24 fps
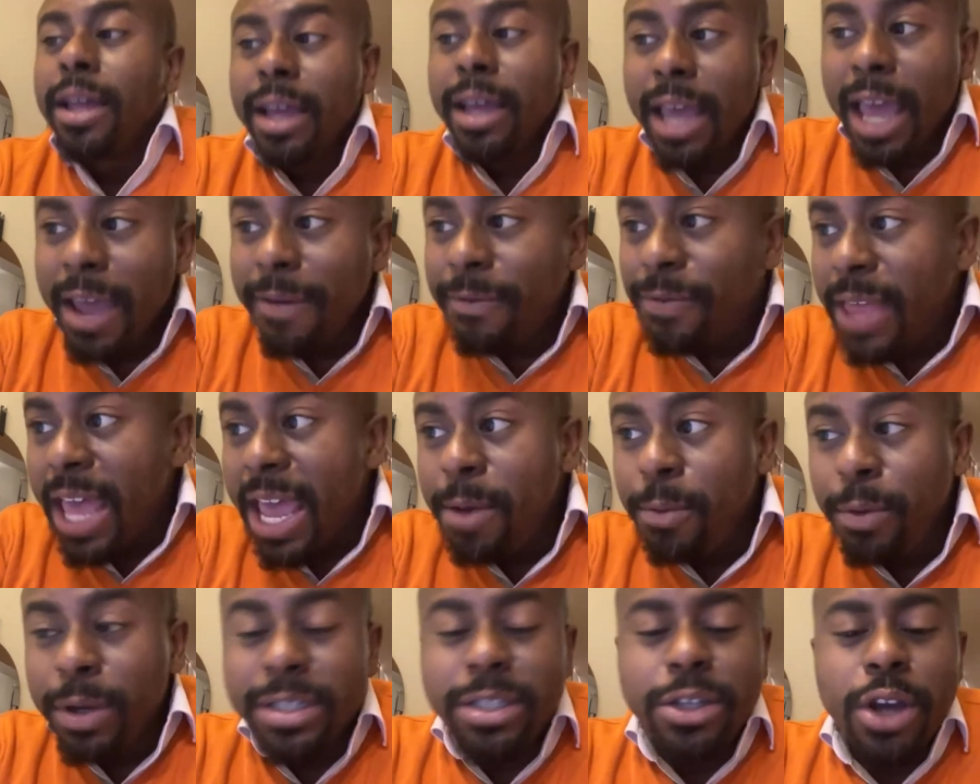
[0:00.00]
If they
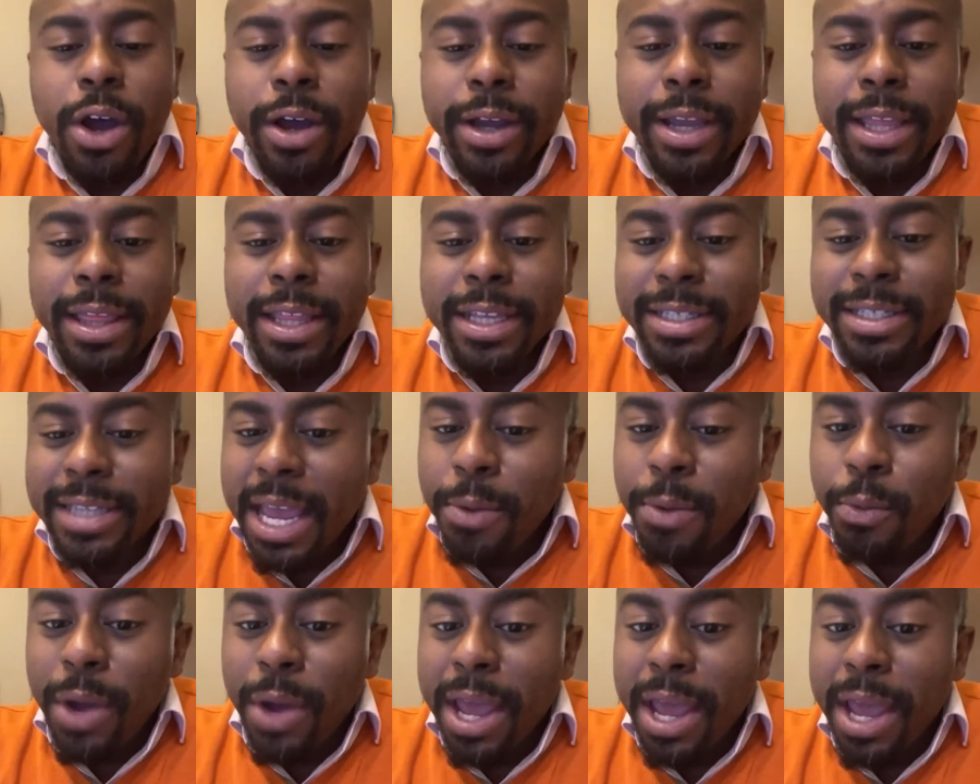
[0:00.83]
were talking the
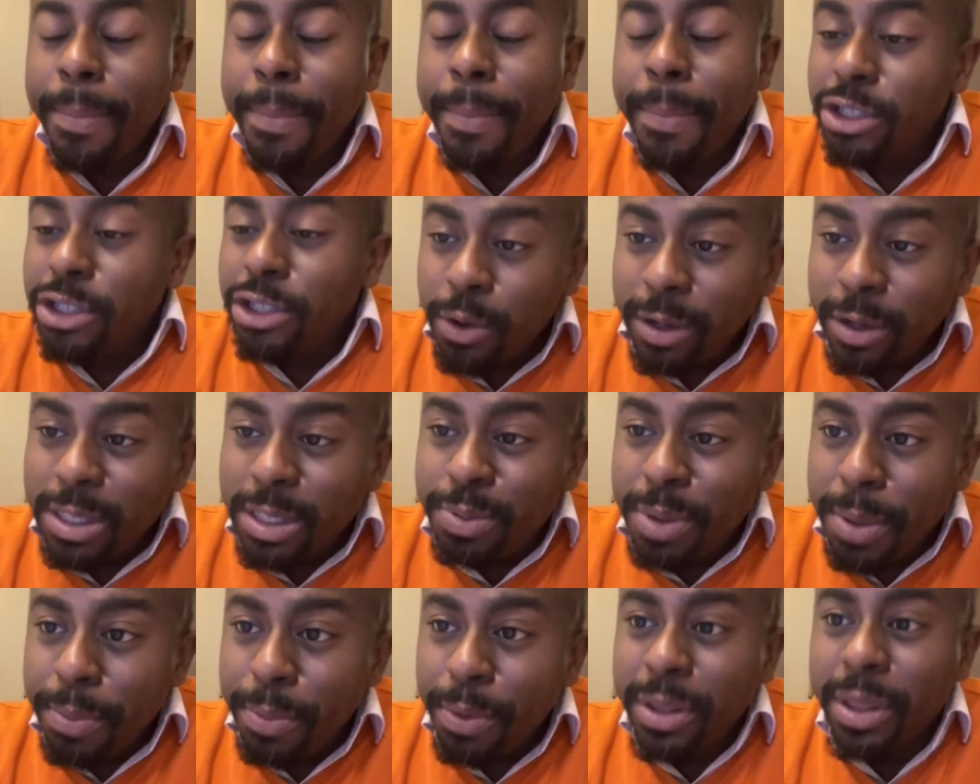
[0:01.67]
same way about Jewish
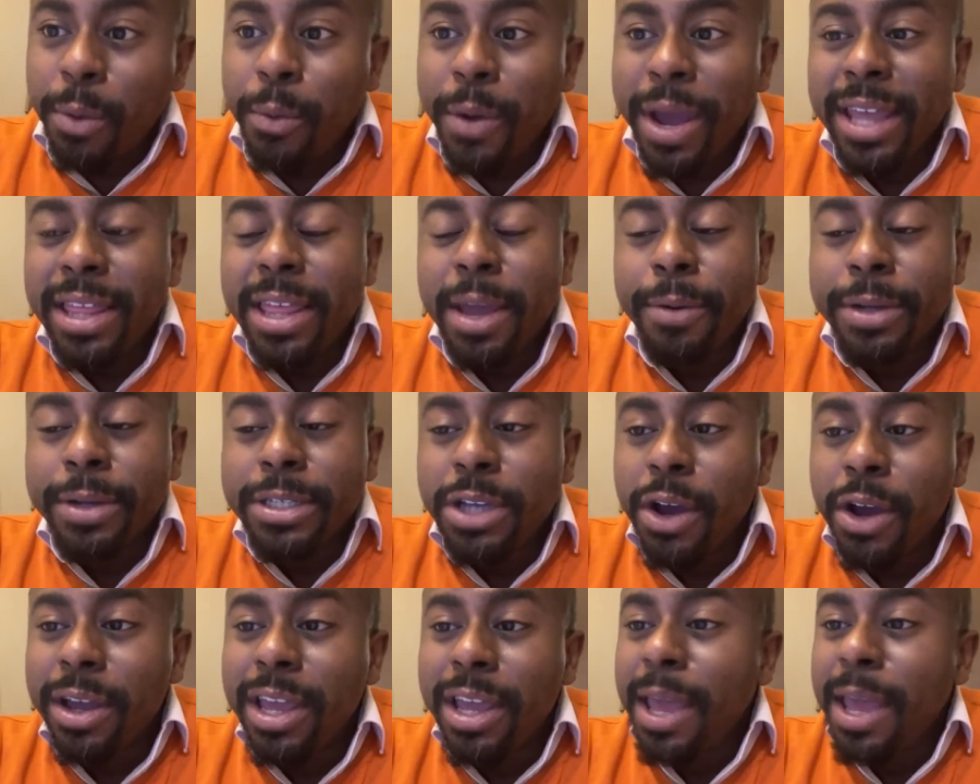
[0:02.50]
people, the way they were
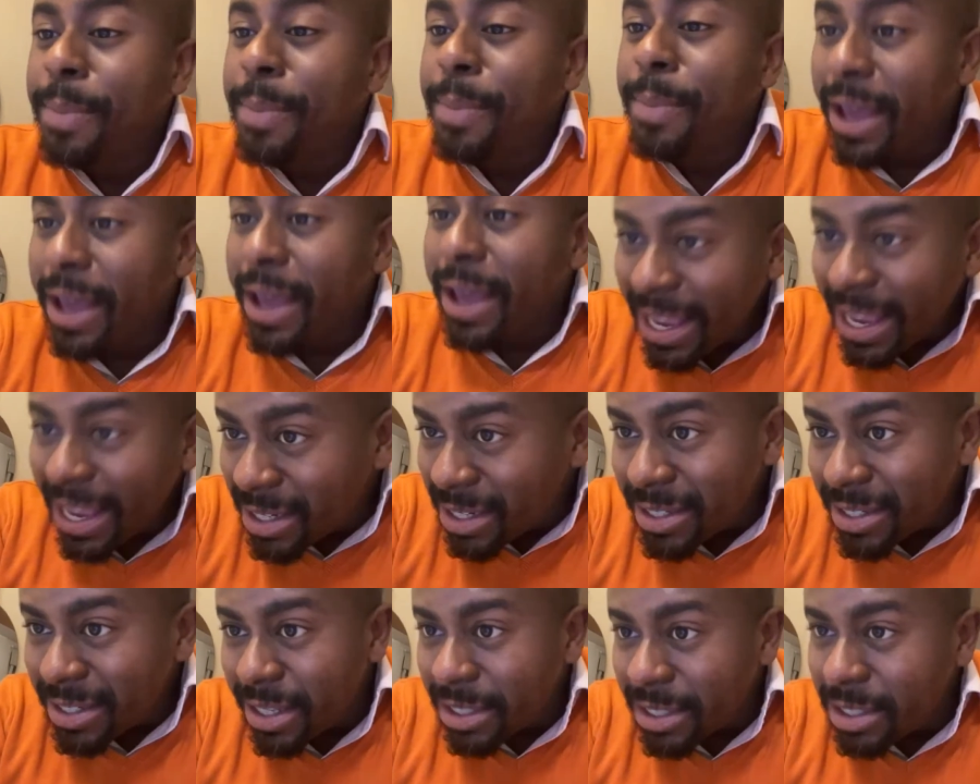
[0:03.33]
talking about
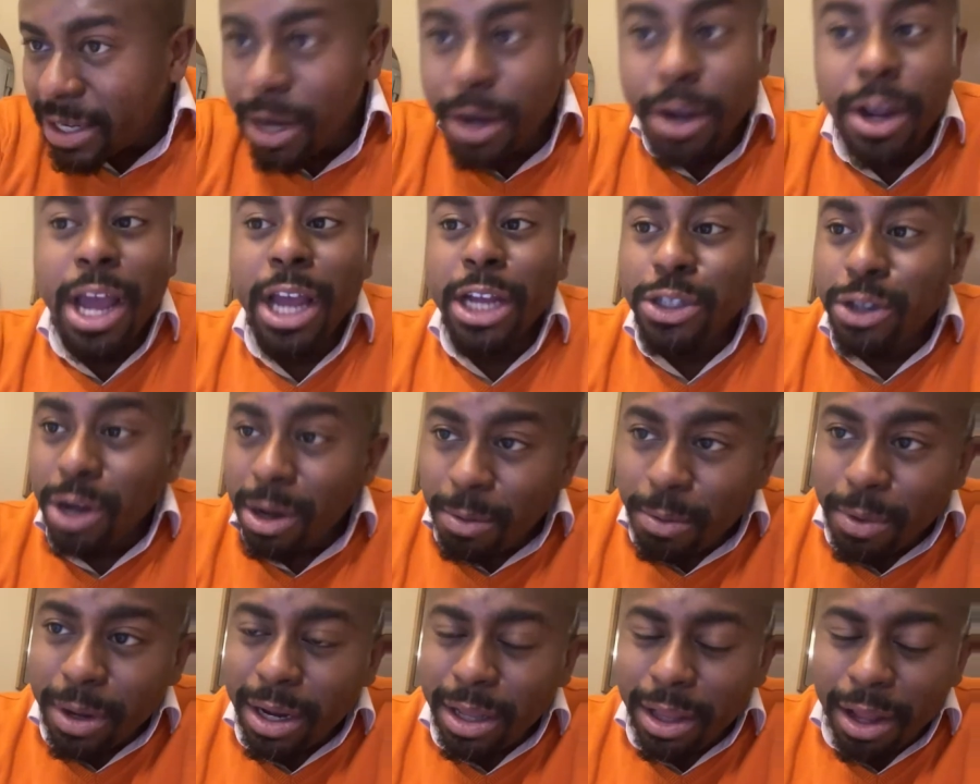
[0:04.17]
Haitians this year,
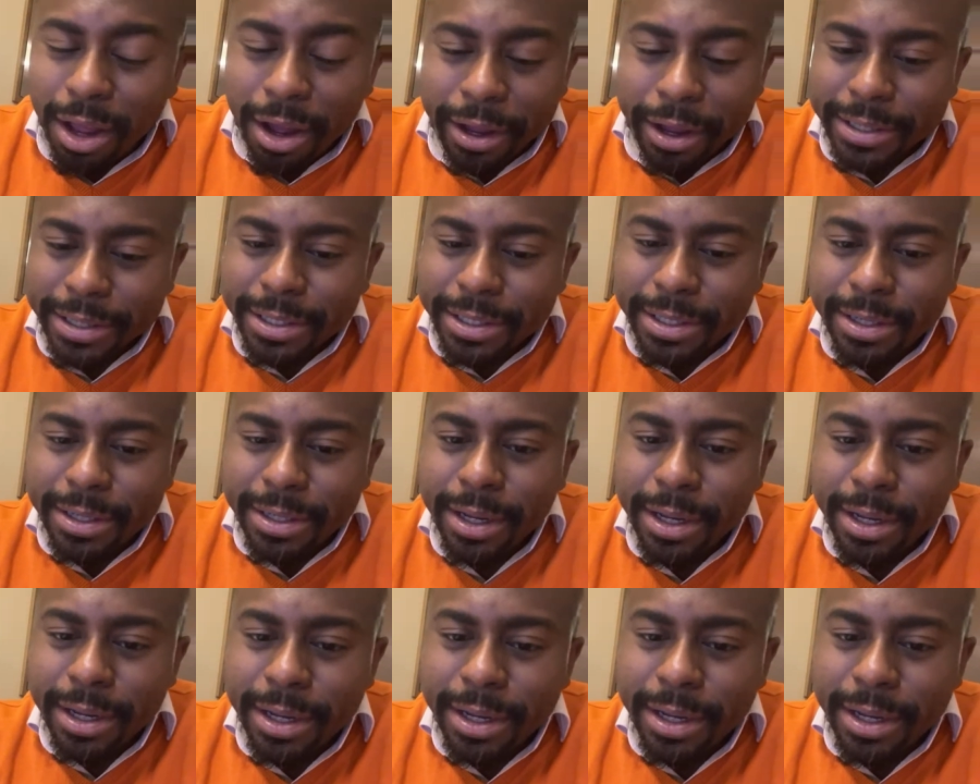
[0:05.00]
Trump would have lost.